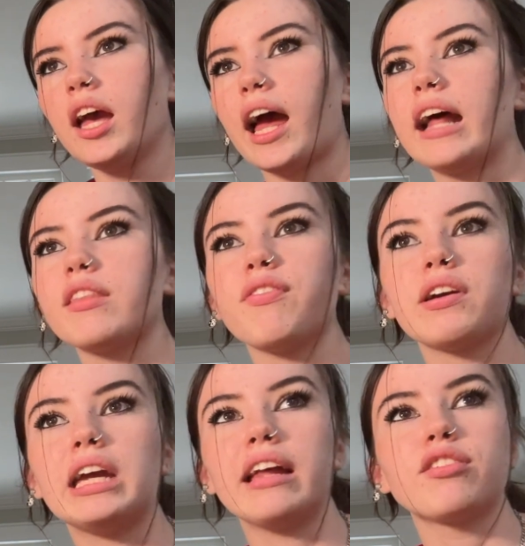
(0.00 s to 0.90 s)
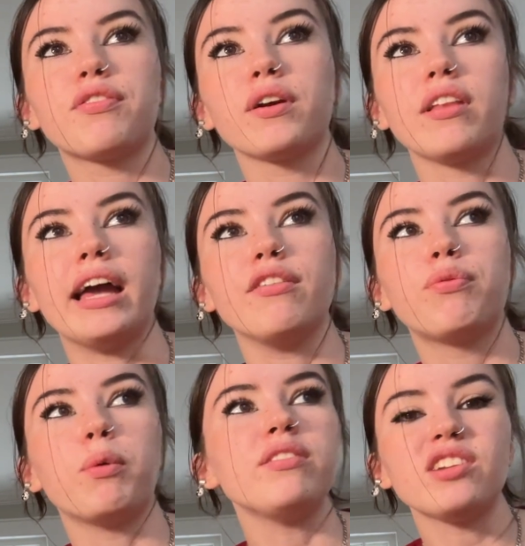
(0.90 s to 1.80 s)
at the very end of her life,
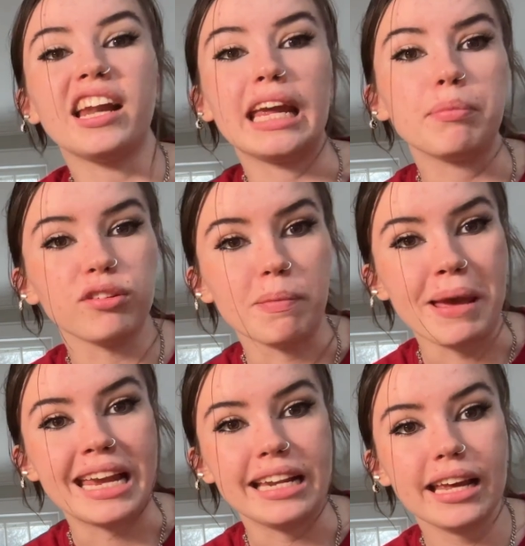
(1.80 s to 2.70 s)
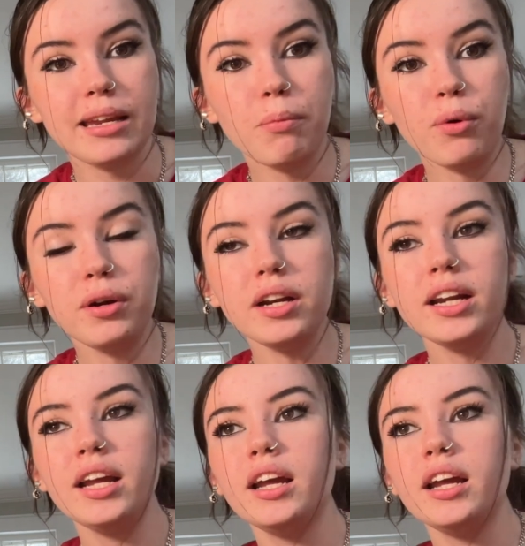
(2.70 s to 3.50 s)
was not able to paint anymore,